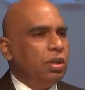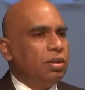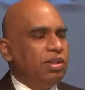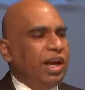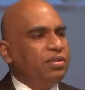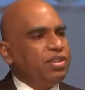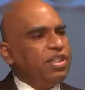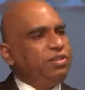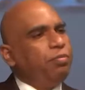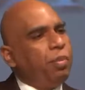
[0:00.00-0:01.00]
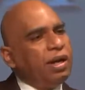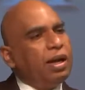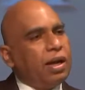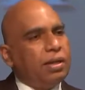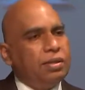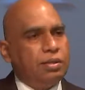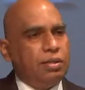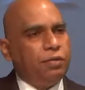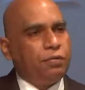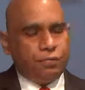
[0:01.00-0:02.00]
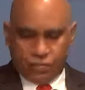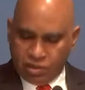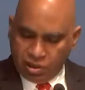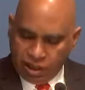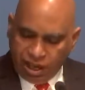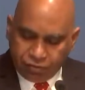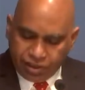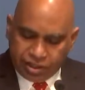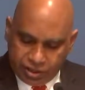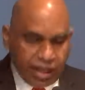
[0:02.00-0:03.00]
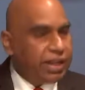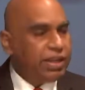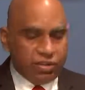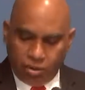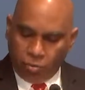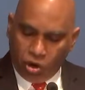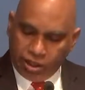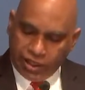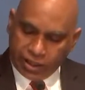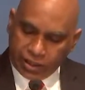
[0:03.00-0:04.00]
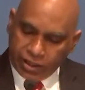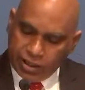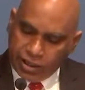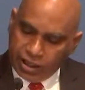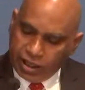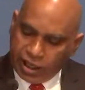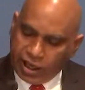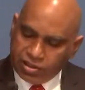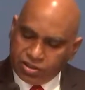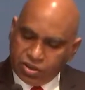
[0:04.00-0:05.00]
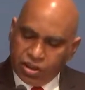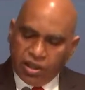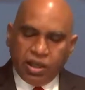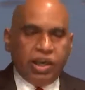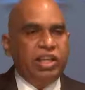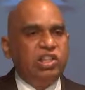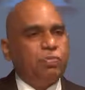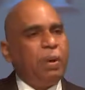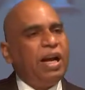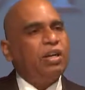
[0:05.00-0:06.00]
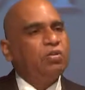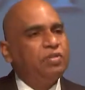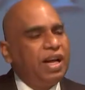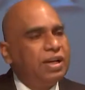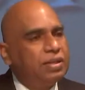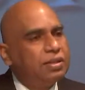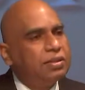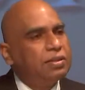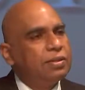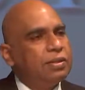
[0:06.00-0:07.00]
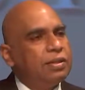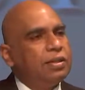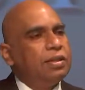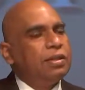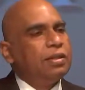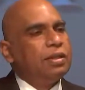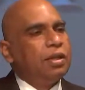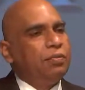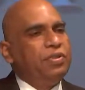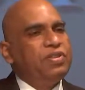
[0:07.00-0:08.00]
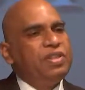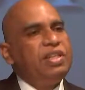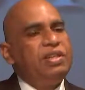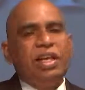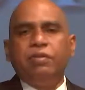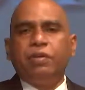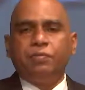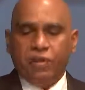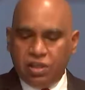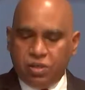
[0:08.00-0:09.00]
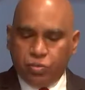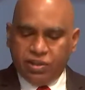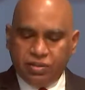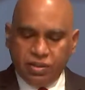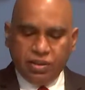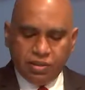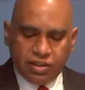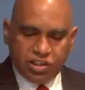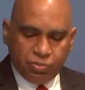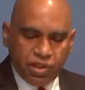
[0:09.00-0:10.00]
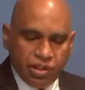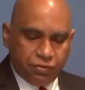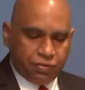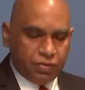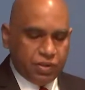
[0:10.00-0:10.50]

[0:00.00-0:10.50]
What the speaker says: They had received manna every day in the morning. And in spite of that, we see they were filled with disbelief.